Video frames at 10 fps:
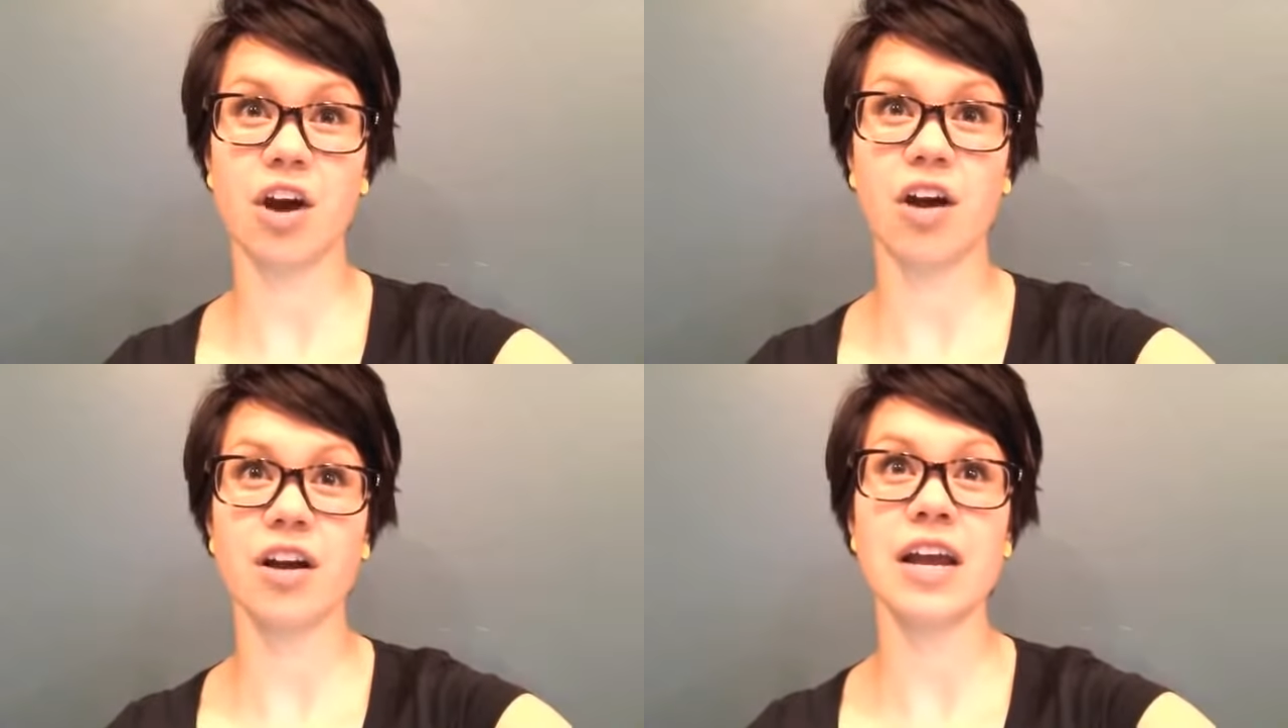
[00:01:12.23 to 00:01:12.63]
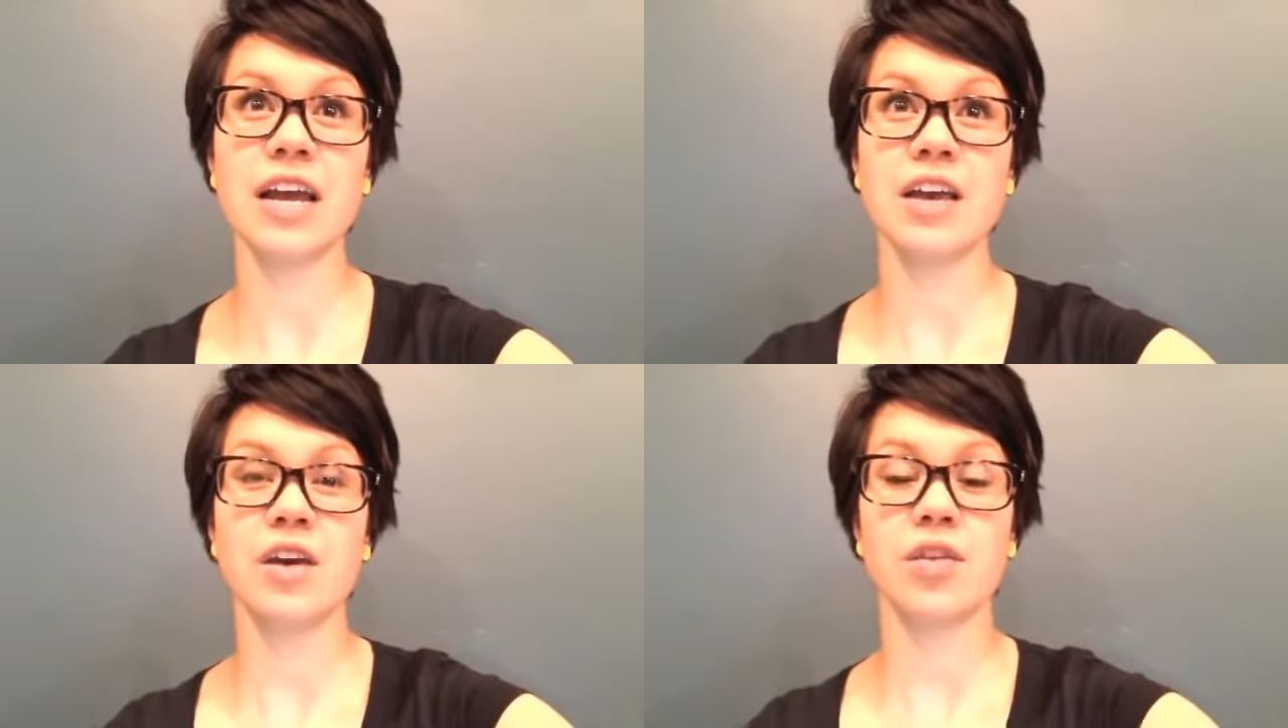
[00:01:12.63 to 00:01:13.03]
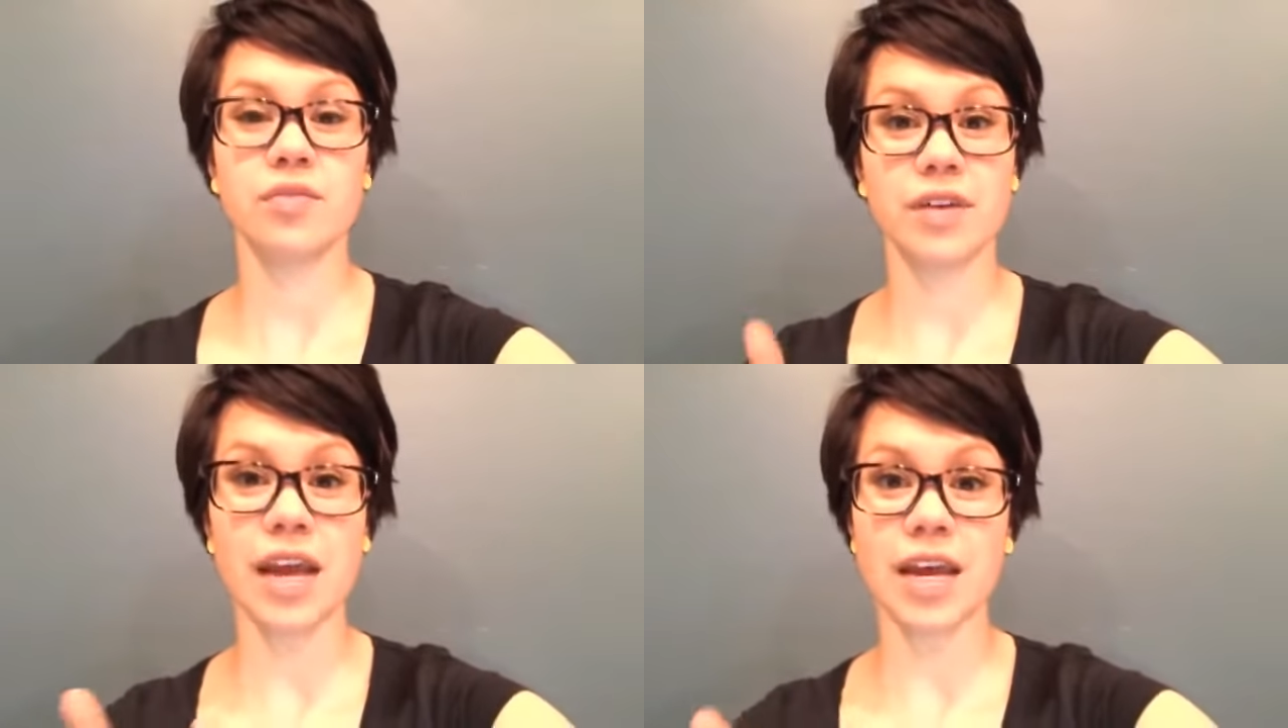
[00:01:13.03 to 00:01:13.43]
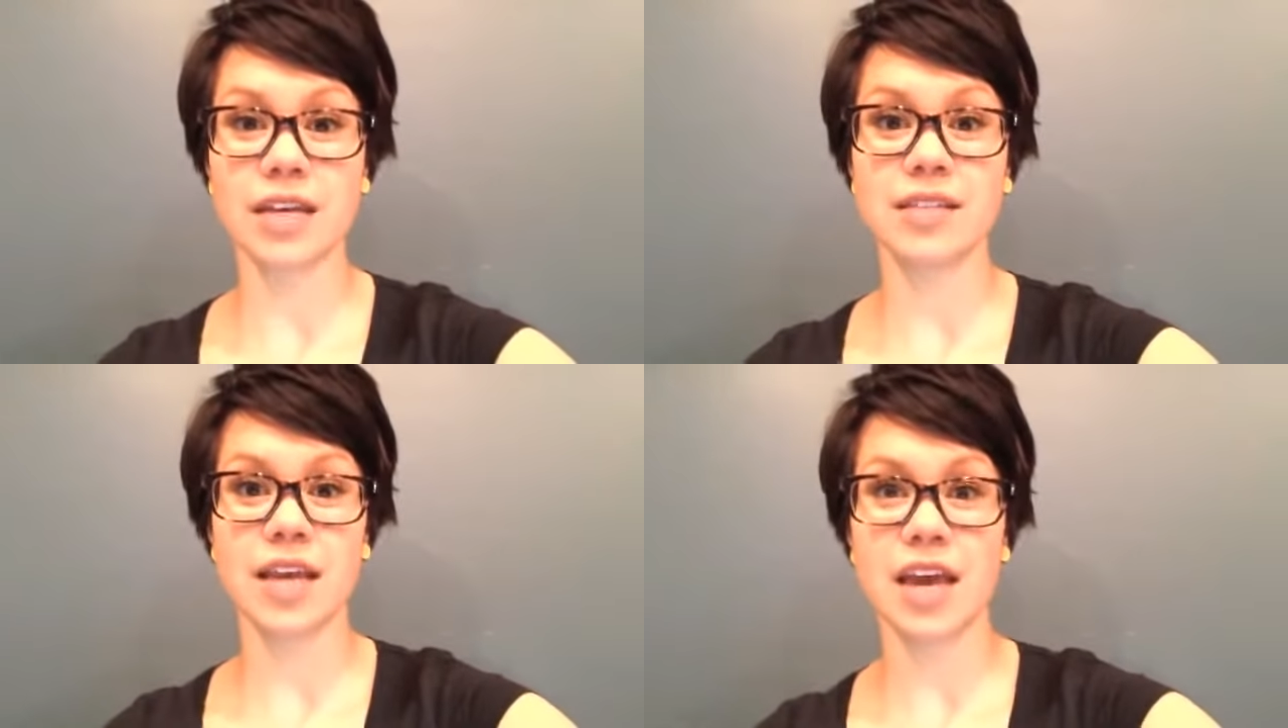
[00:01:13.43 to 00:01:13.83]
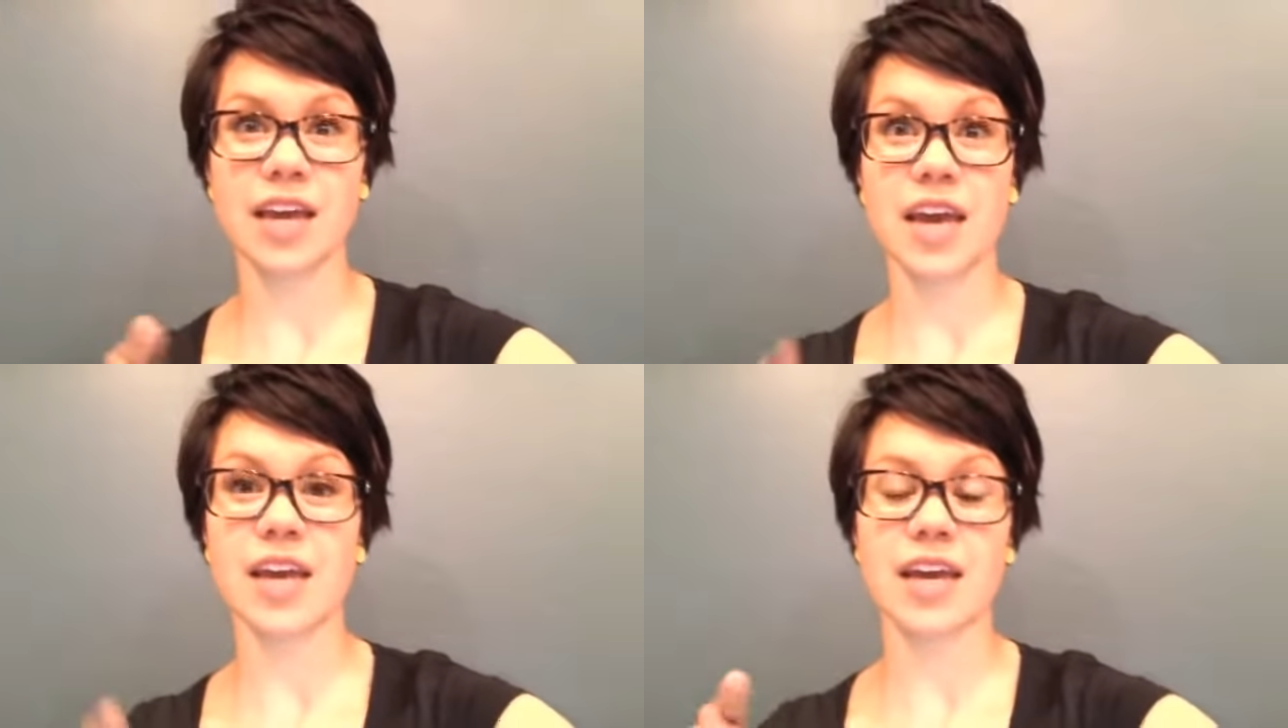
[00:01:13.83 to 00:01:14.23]

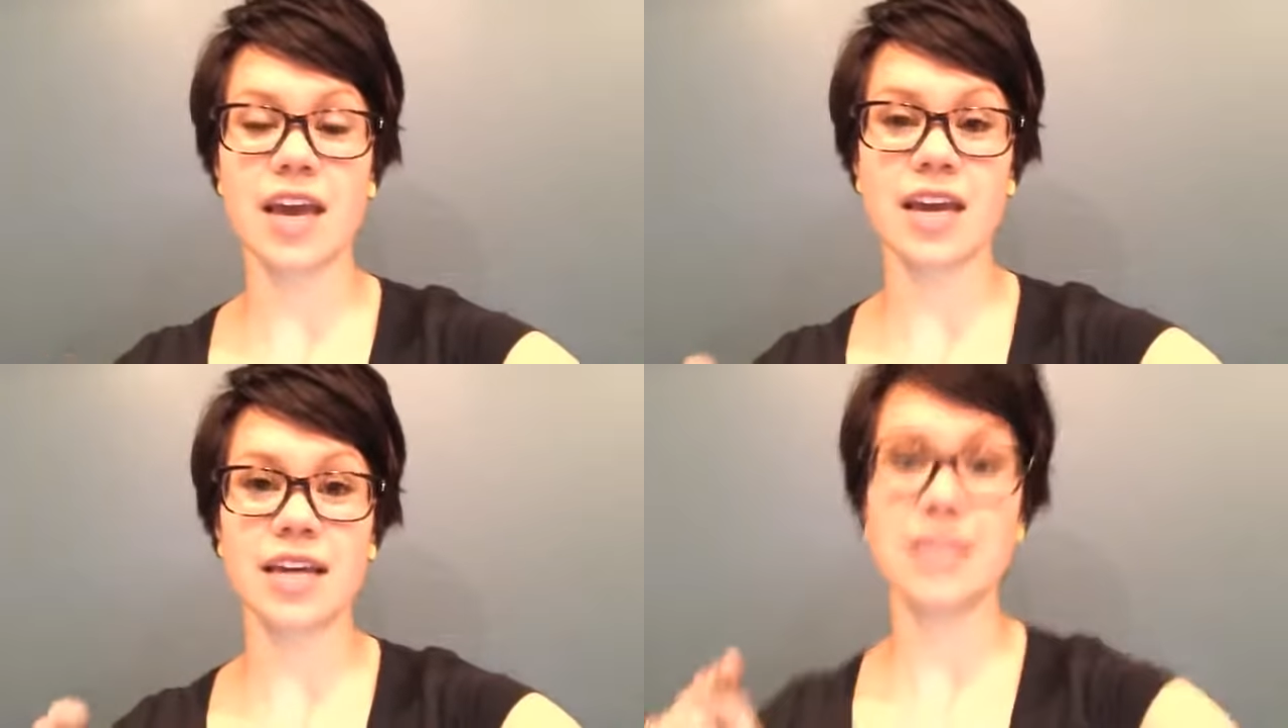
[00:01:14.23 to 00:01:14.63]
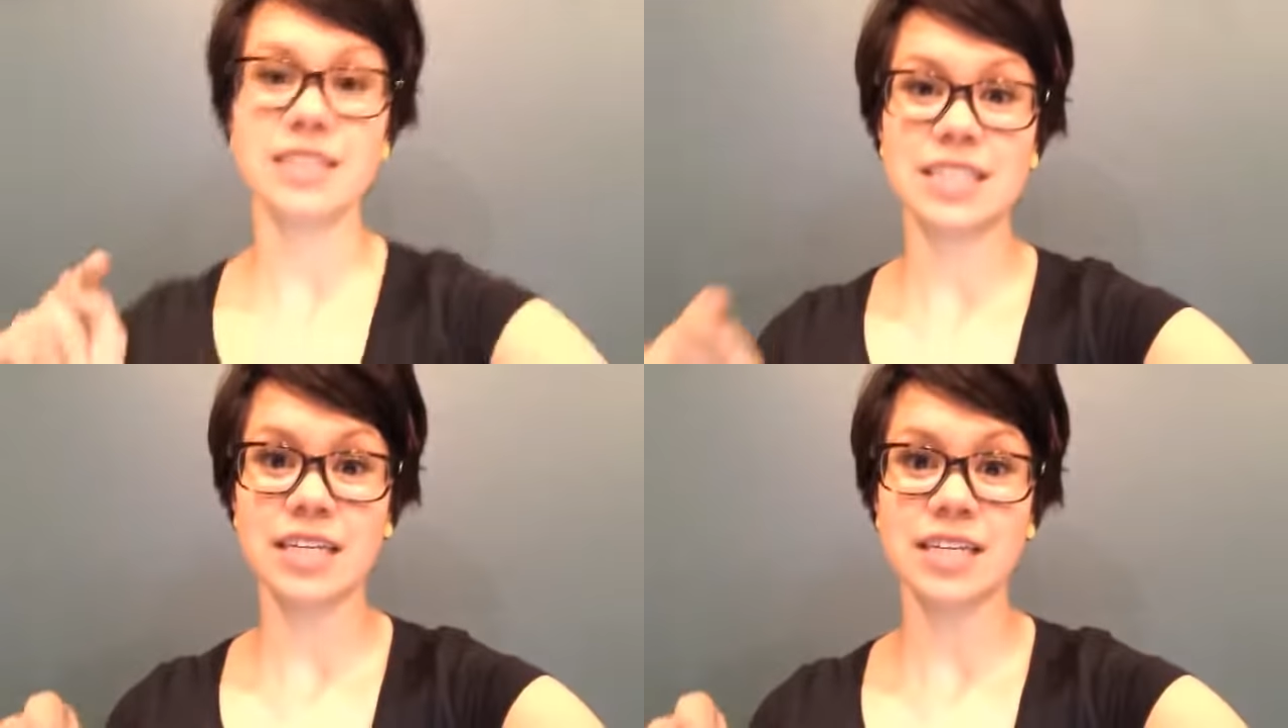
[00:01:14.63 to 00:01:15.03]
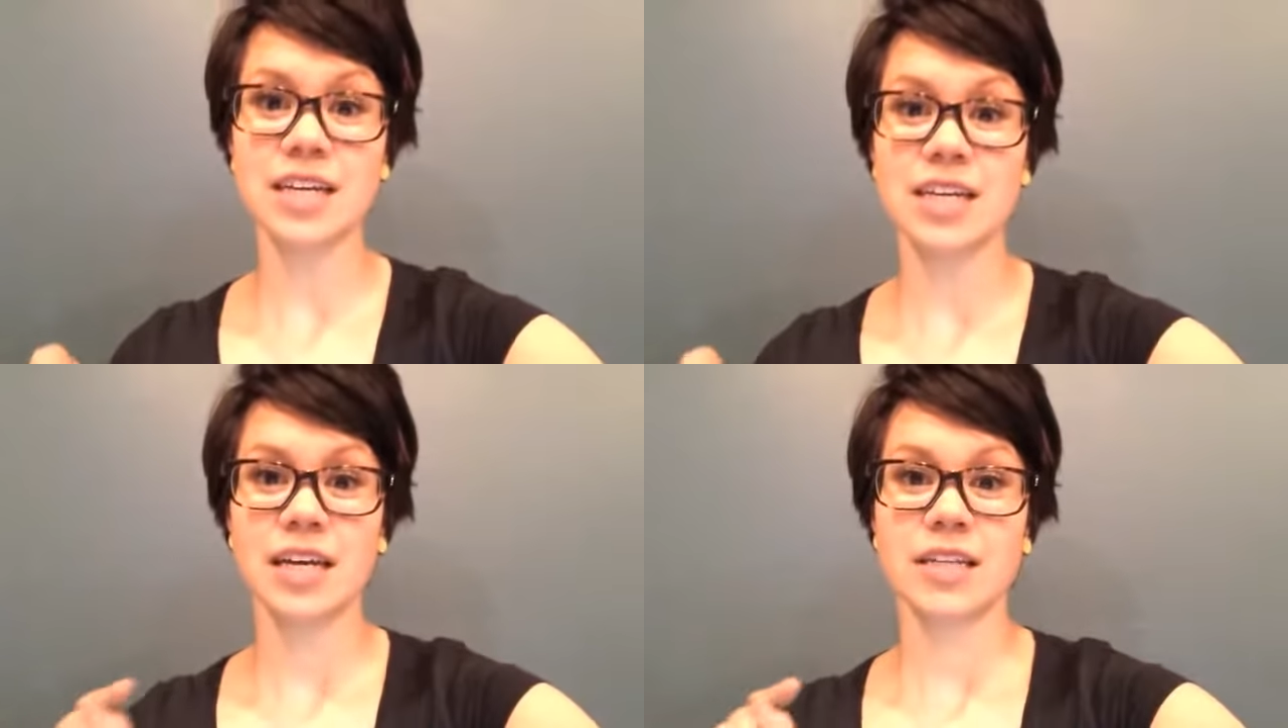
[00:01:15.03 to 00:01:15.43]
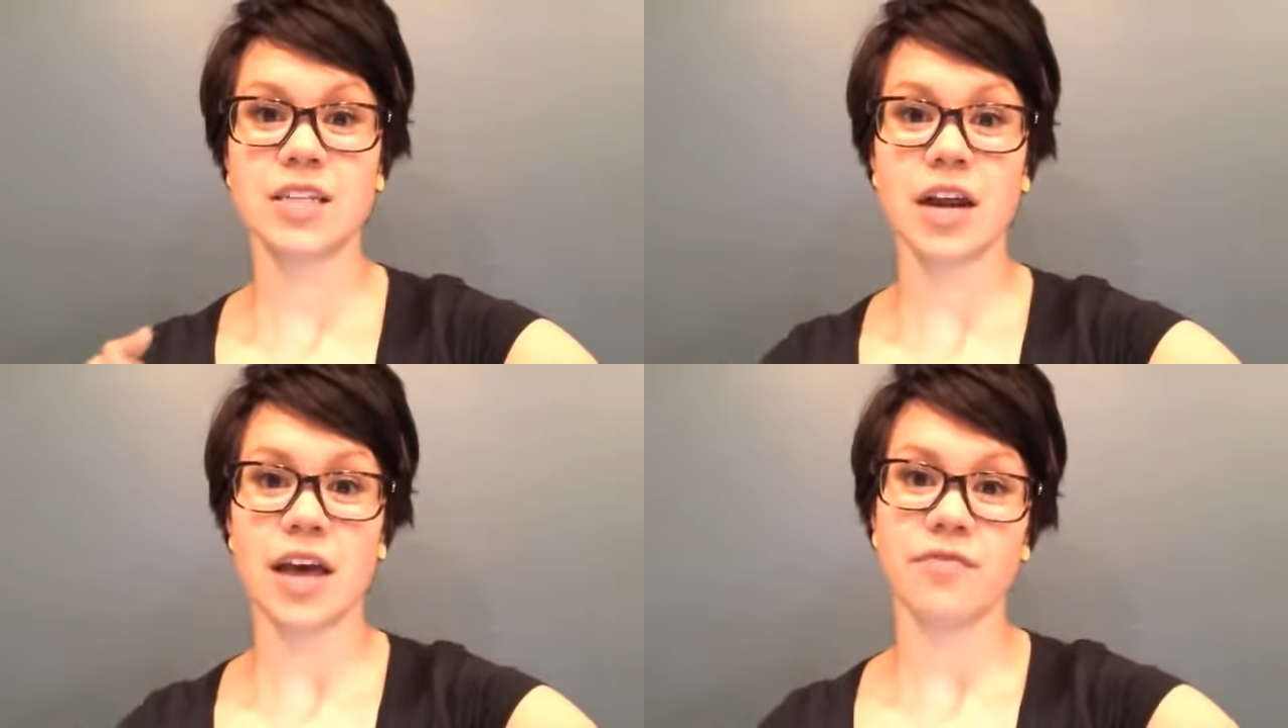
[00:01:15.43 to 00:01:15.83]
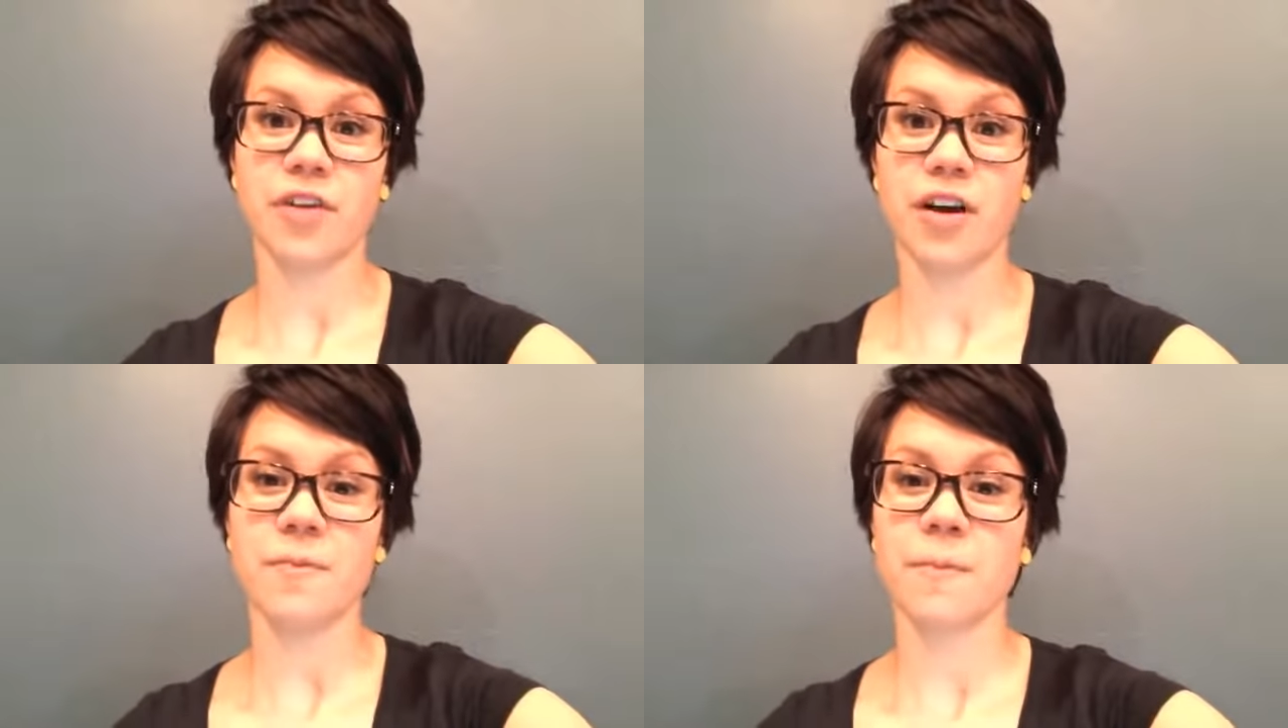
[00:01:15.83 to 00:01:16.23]

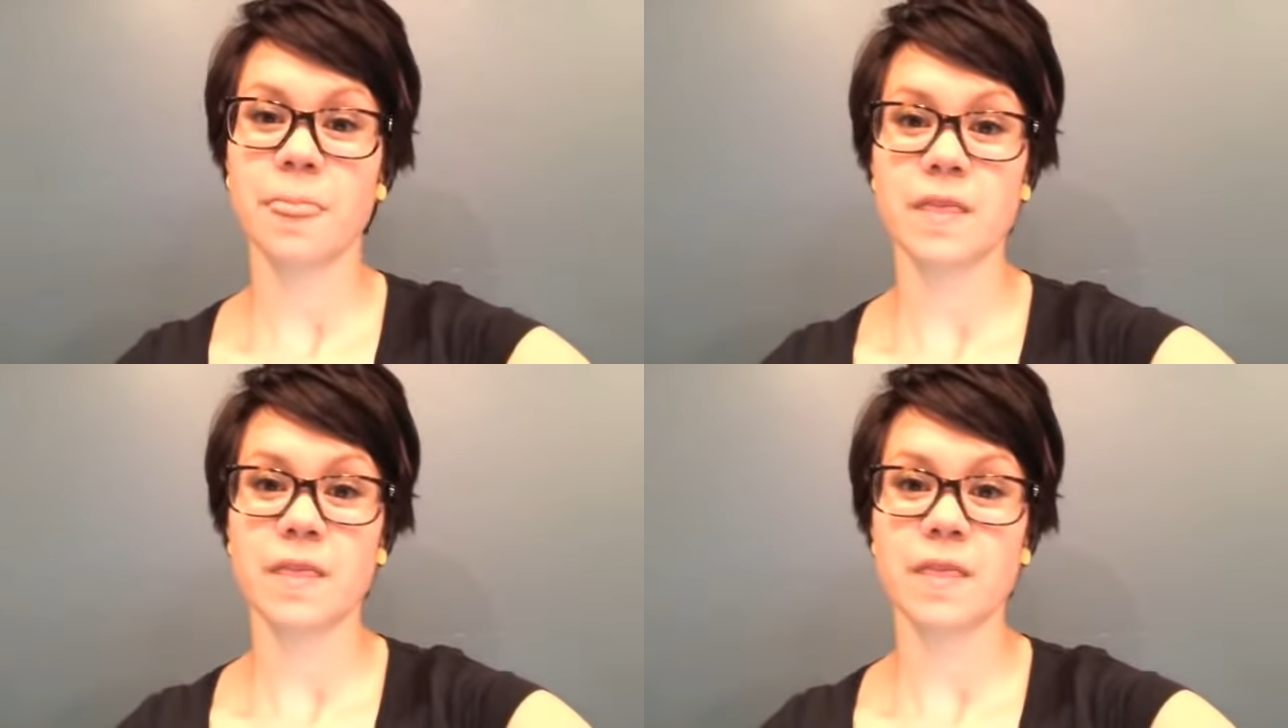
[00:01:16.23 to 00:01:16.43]
r3aaad.fr.